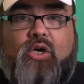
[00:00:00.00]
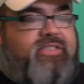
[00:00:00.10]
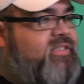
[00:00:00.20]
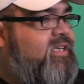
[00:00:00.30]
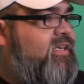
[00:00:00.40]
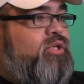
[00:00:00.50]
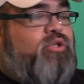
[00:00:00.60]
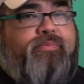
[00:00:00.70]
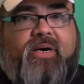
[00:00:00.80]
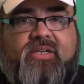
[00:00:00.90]
lost.
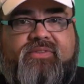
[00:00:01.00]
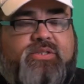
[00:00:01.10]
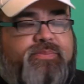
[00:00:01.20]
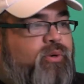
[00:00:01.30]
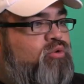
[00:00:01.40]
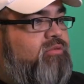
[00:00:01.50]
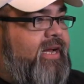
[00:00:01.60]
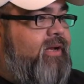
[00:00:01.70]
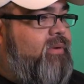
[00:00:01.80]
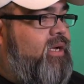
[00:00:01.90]
So part of this program,